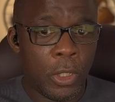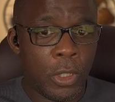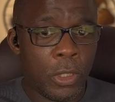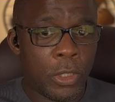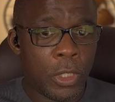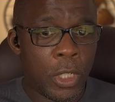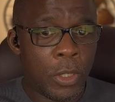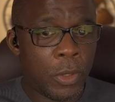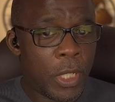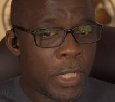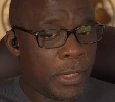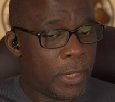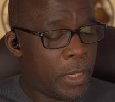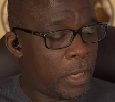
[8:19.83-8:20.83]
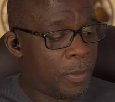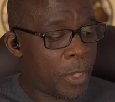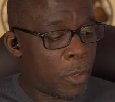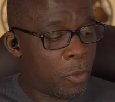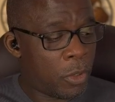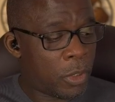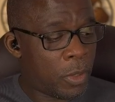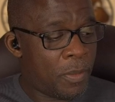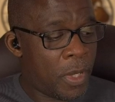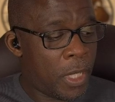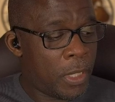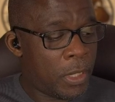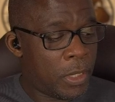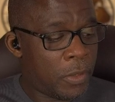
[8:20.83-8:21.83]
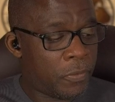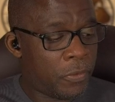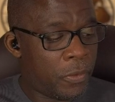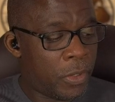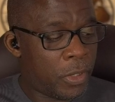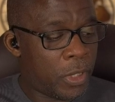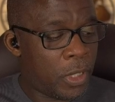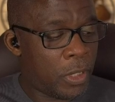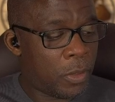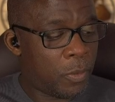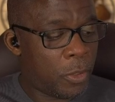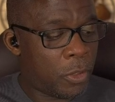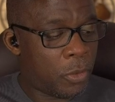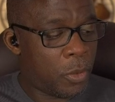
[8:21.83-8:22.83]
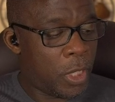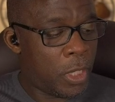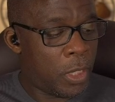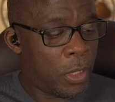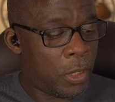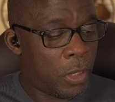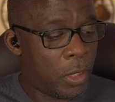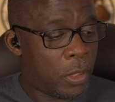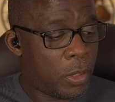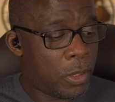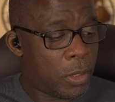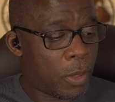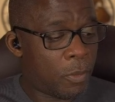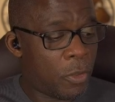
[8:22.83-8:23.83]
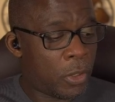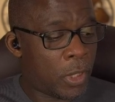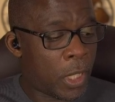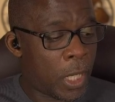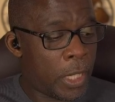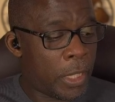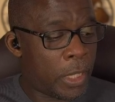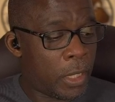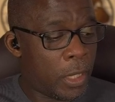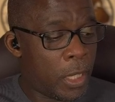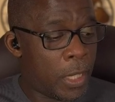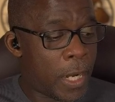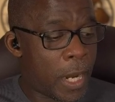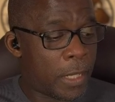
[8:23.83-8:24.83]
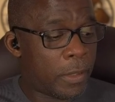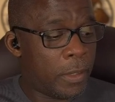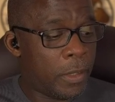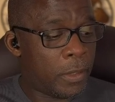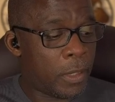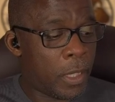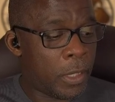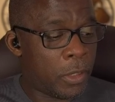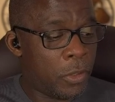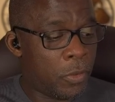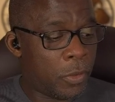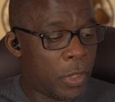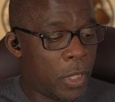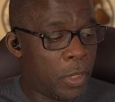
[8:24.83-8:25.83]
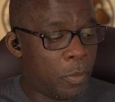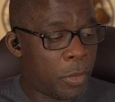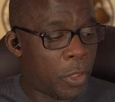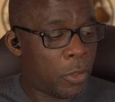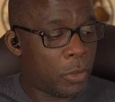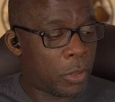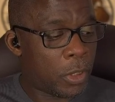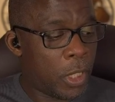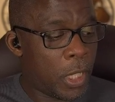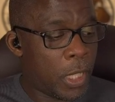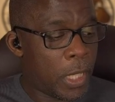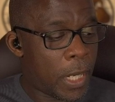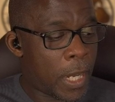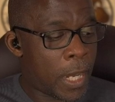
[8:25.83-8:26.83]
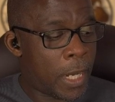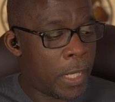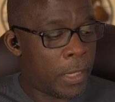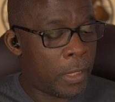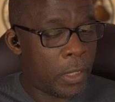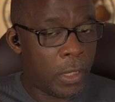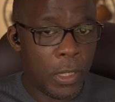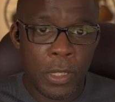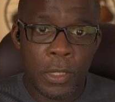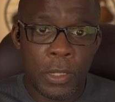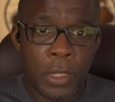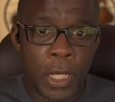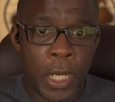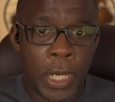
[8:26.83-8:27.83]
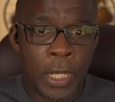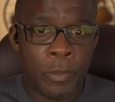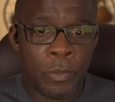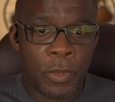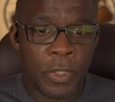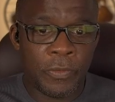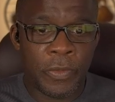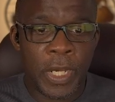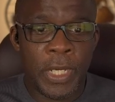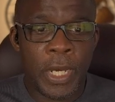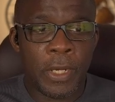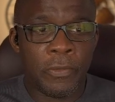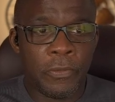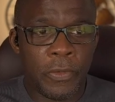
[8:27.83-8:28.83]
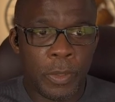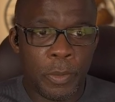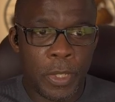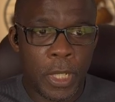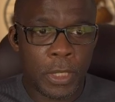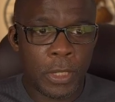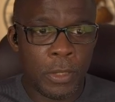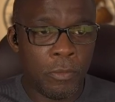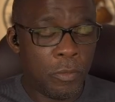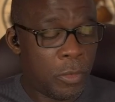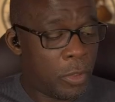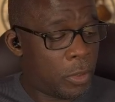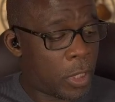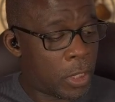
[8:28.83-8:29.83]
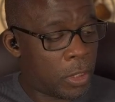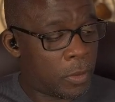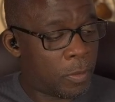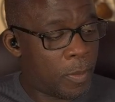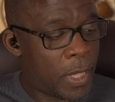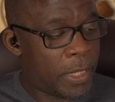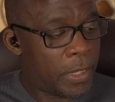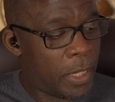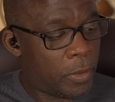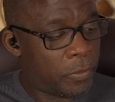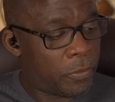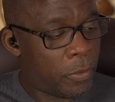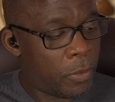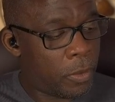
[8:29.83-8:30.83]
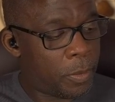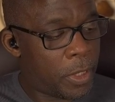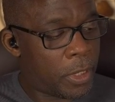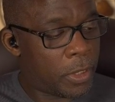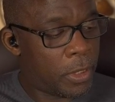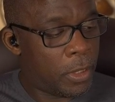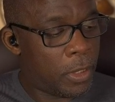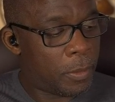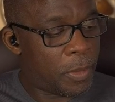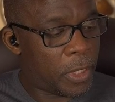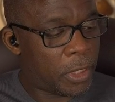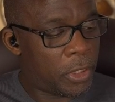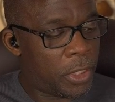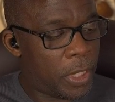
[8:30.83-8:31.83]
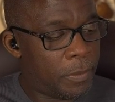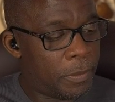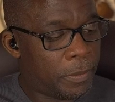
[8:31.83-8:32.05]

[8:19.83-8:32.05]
So let's think about what the main difference is between someone like an athlete like Usain Bolt and a fairly unfit person such as myself or the person in the picture.